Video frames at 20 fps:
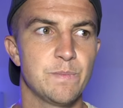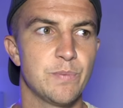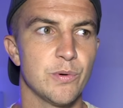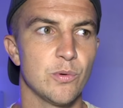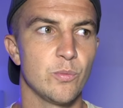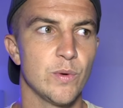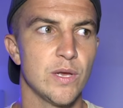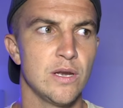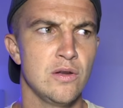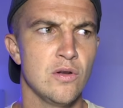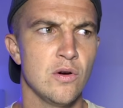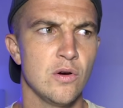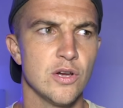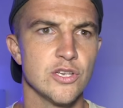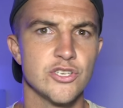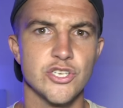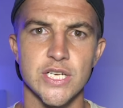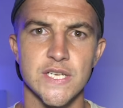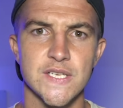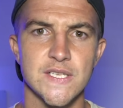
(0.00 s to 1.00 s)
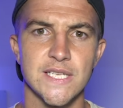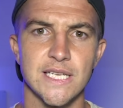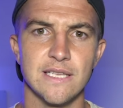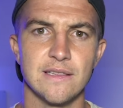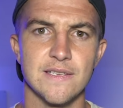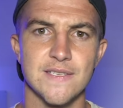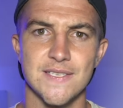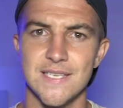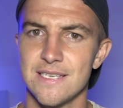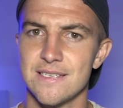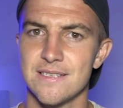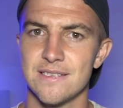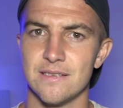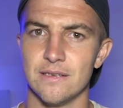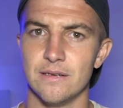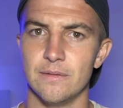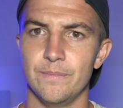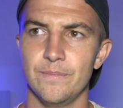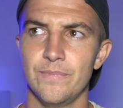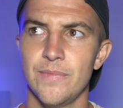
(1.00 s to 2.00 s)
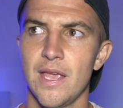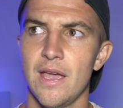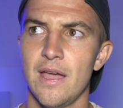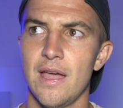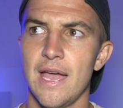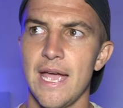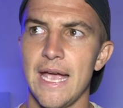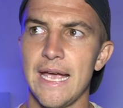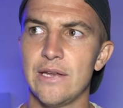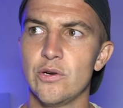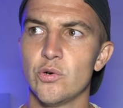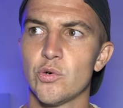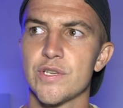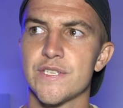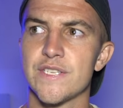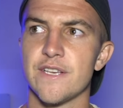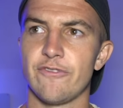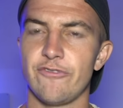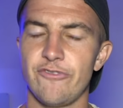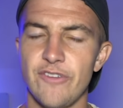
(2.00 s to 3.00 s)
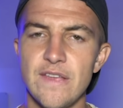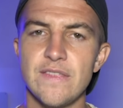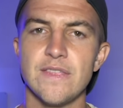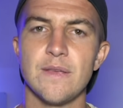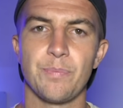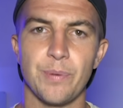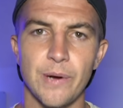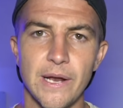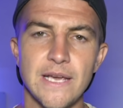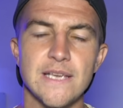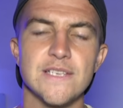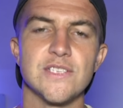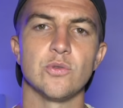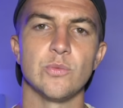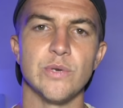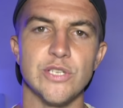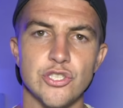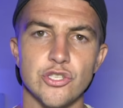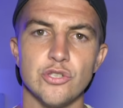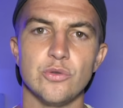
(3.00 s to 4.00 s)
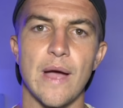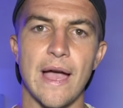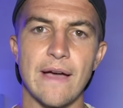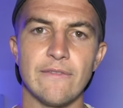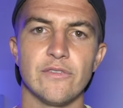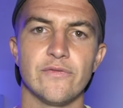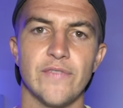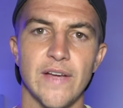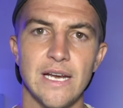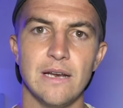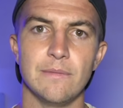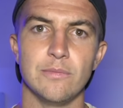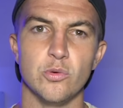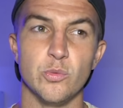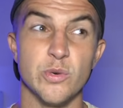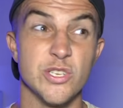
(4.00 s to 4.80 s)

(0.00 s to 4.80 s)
but we're not adjusting the system in order to fit the players that we do have available,